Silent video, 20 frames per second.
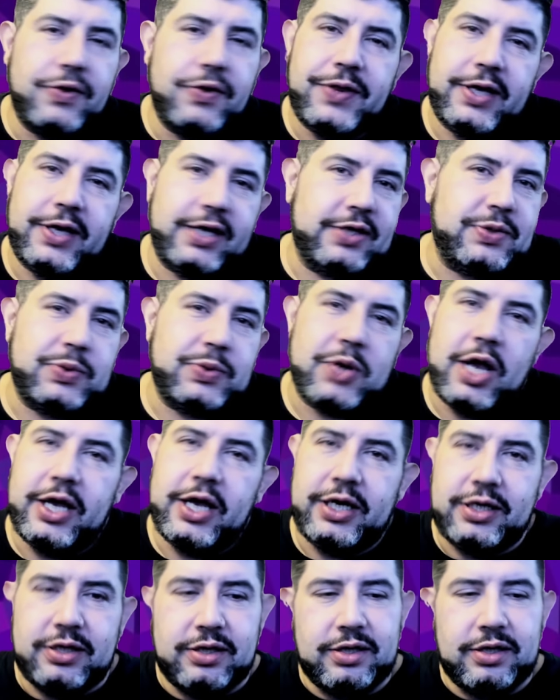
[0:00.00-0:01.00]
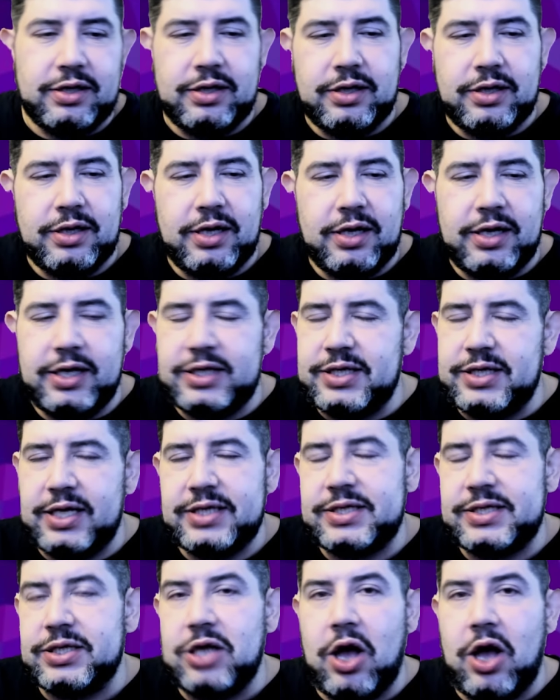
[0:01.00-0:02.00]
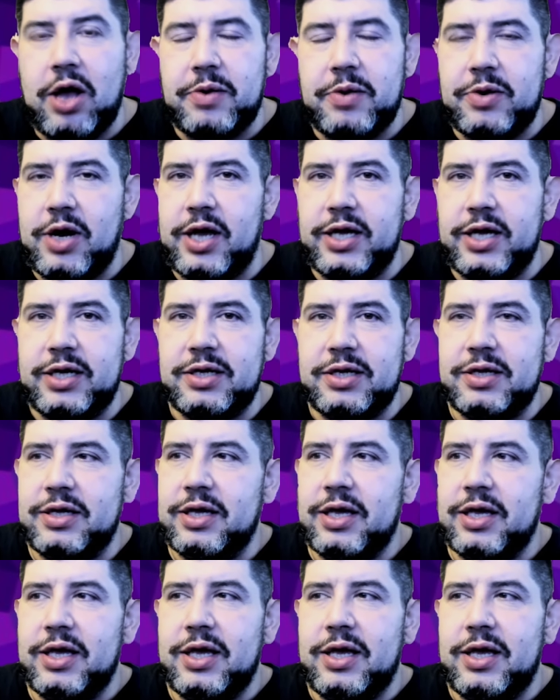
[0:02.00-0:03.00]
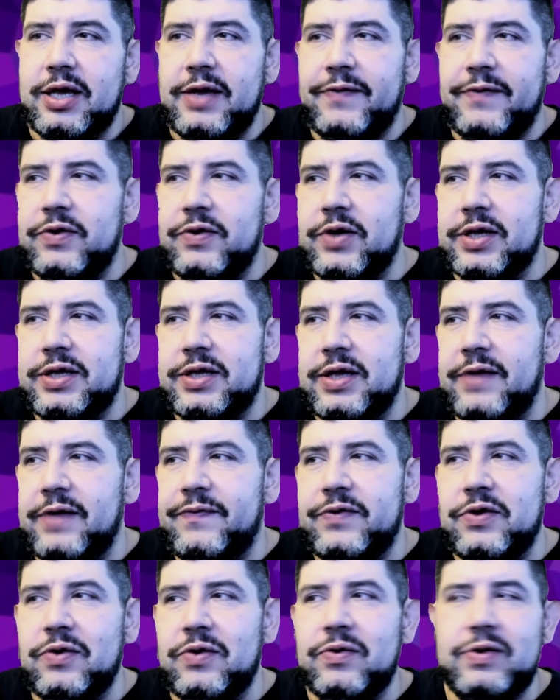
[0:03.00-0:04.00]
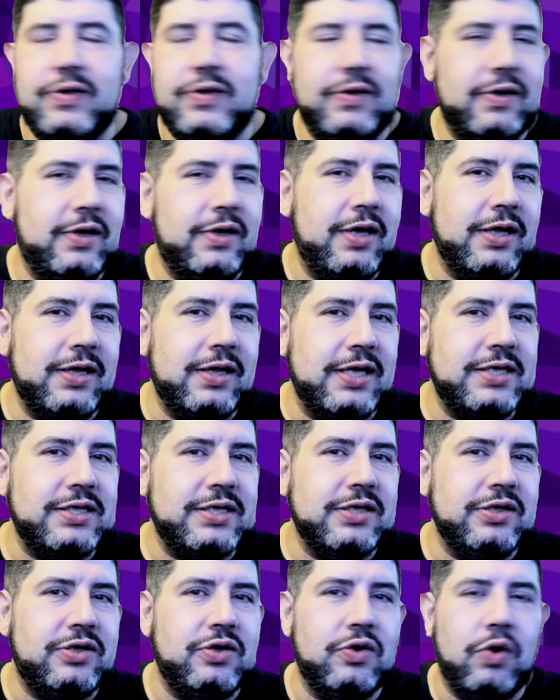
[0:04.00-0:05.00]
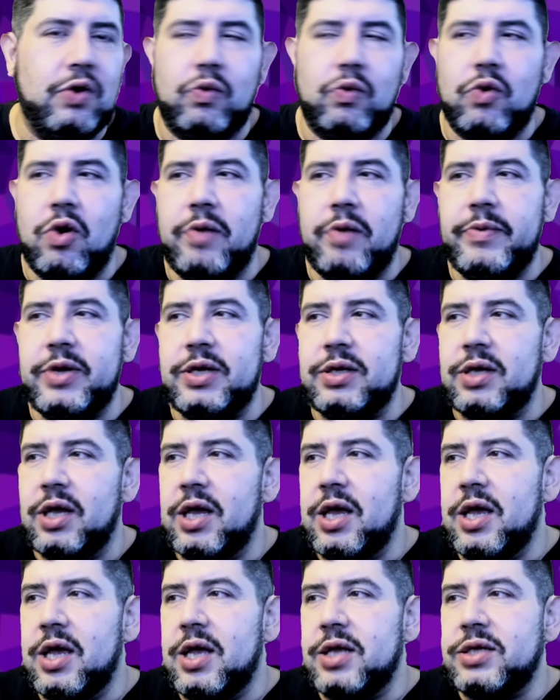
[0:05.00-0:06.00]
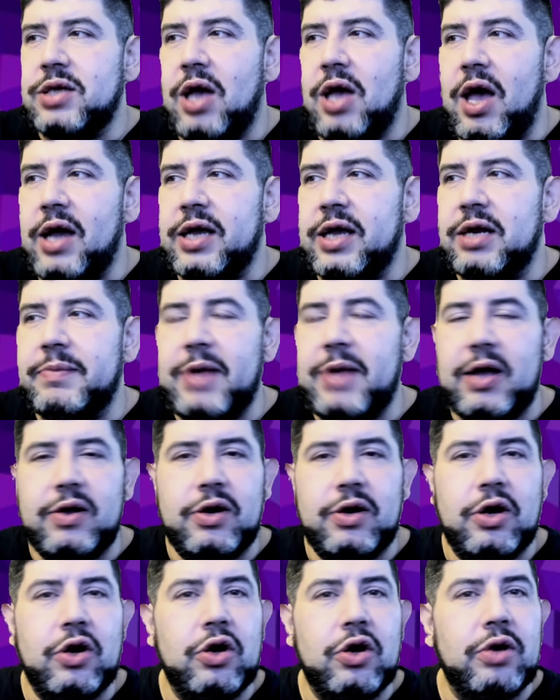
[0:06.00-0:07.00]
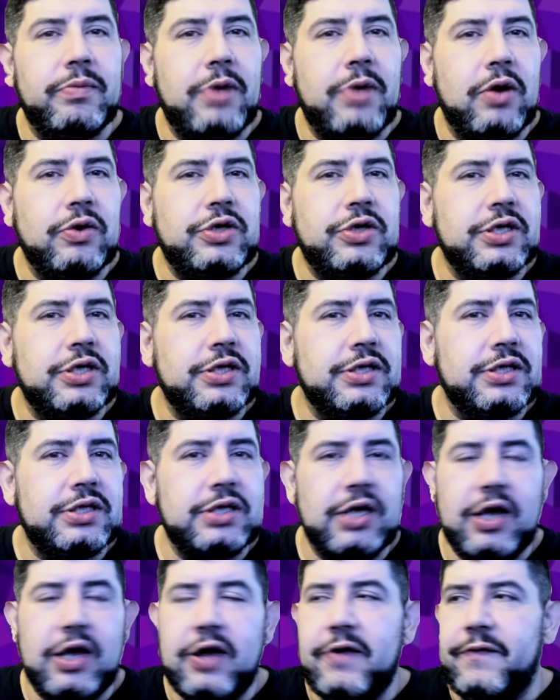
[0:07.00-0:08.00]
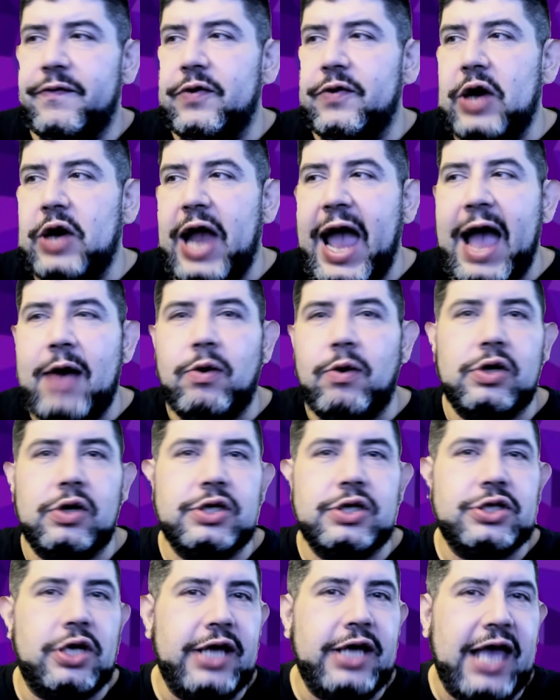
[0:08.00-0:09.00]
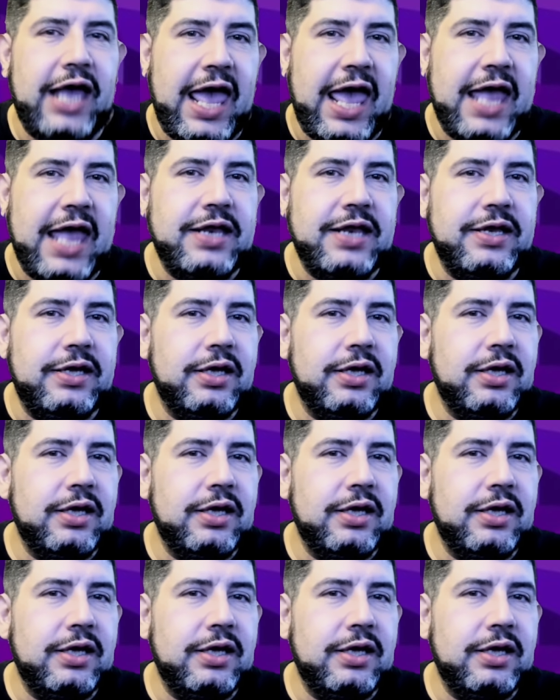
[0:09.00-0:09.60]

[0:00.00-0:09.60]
think it's right. It's it's not right. If you get if you can listen to a woman talking about her emotions, for hours on end,